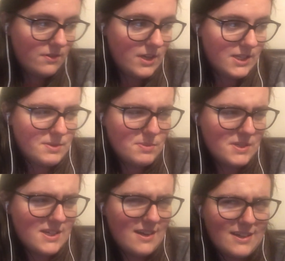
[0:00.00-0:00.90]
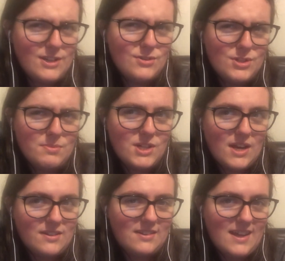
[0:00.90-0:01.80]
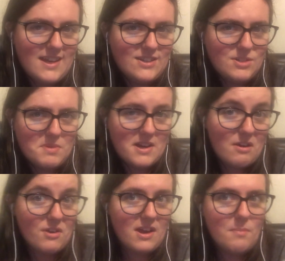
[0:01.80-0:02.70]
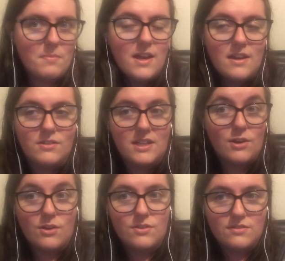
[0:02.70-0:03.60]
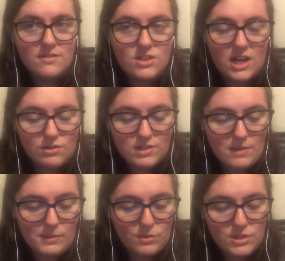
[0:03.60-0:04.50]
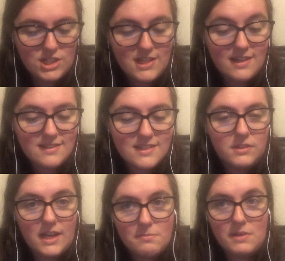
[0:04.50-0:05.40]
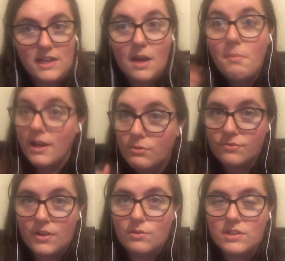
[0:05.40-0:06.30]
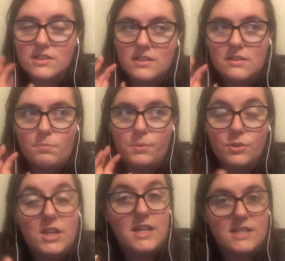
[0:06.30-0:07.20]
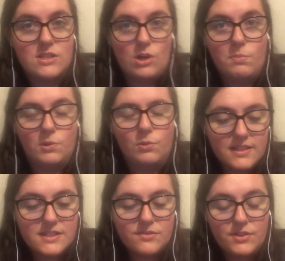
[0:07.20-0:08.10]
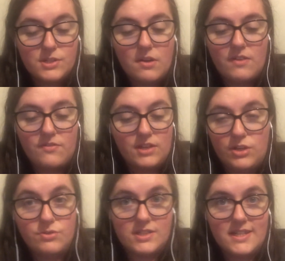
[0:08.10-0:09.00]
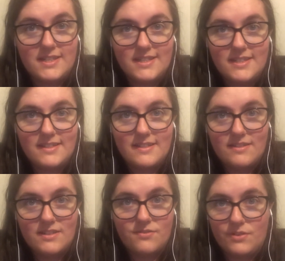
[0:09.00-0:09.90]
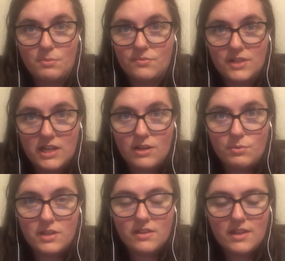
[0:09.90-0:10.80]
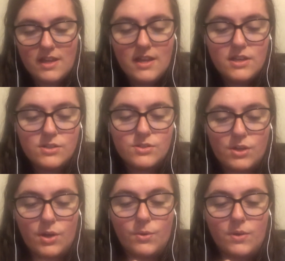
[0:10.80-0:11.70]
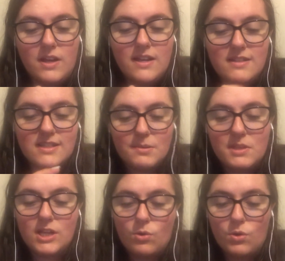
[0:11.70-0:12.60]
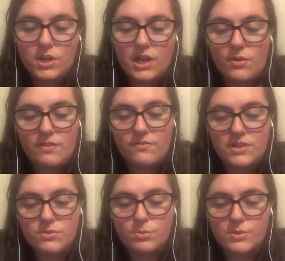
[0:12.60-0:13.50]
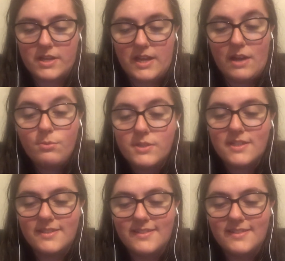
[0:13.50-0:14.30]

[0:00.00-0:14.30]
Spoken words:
is meant to be starting a YouTube channel, and she better hurry up, and I'll link her channel down below when she does, lent me a microphone. It's a Blue Yeti Snowball. This is the first time I've ever used it to film a video with. So some of the audio and visuals are out.